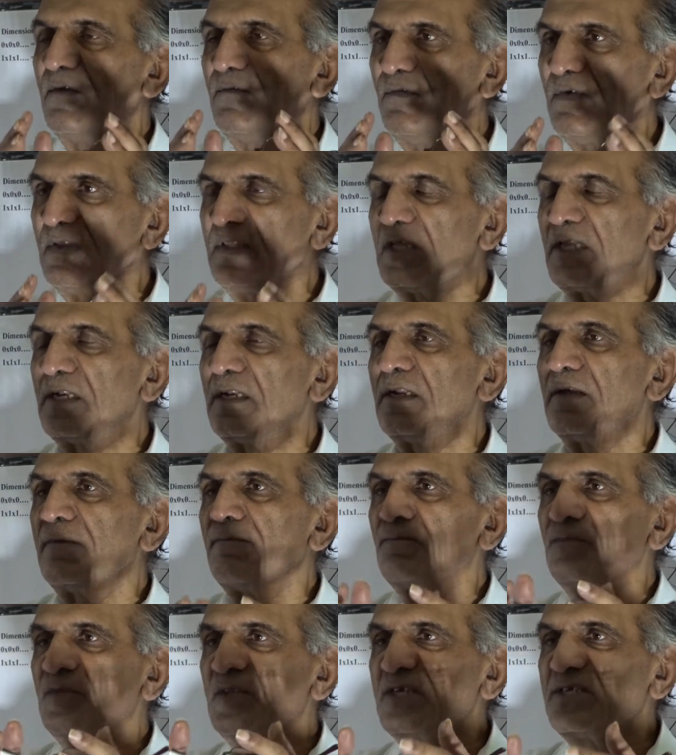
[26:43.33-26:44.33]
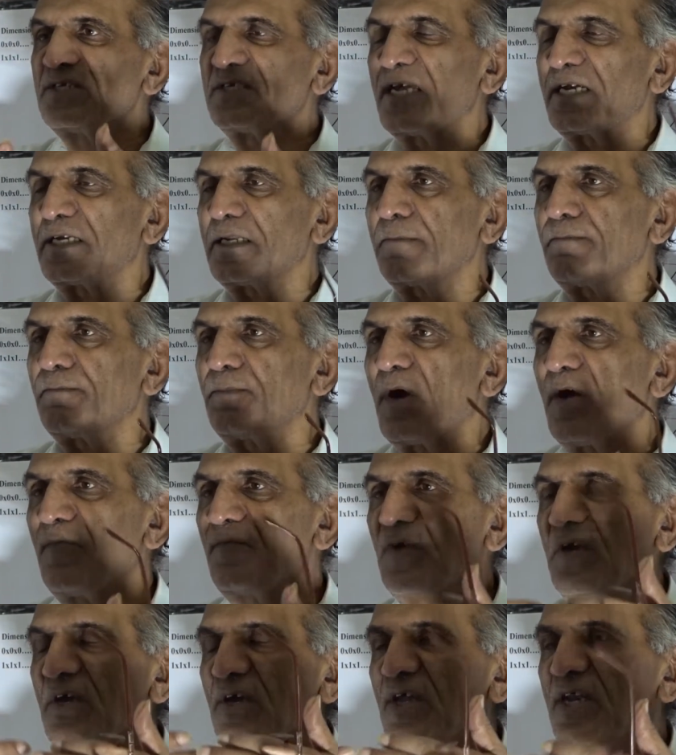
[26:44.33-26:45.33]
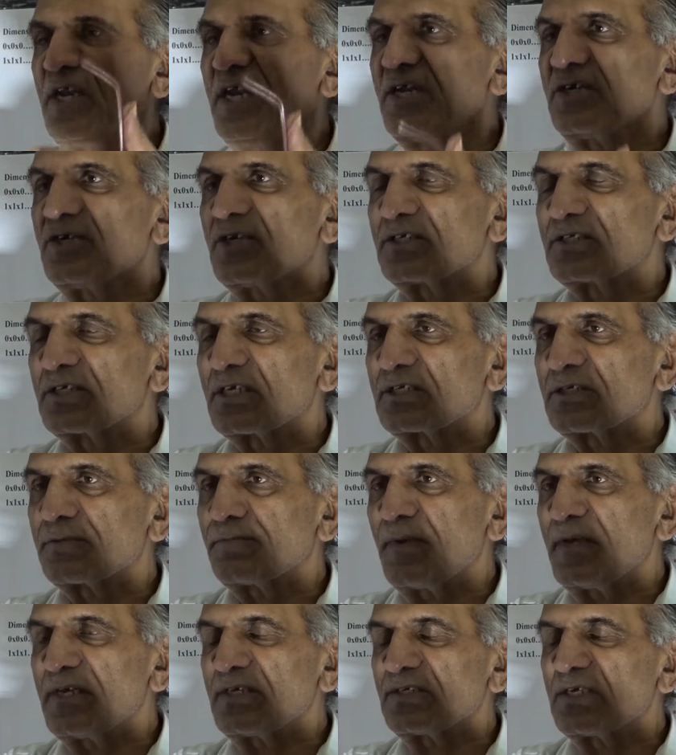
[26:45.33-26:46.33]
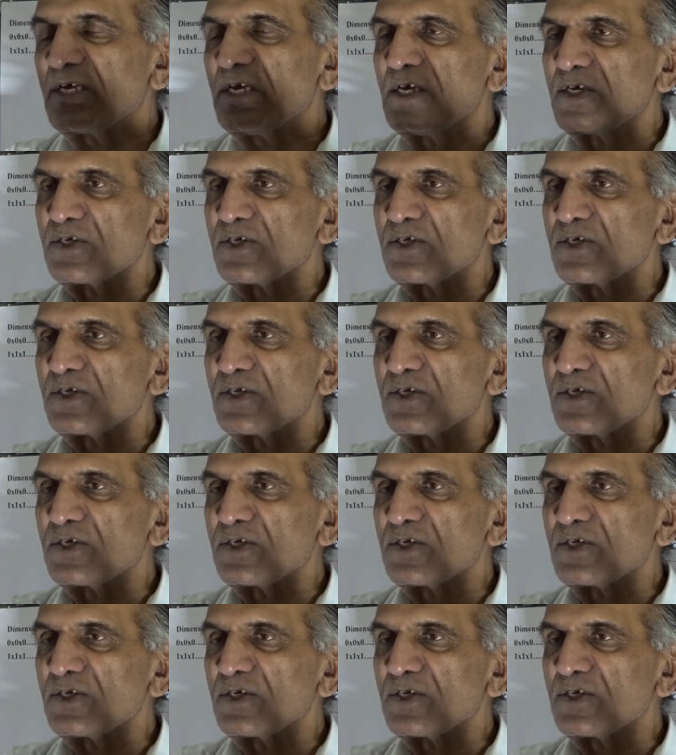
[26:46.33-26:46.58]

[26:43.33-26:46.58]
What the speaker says: within the setup of a creator's space.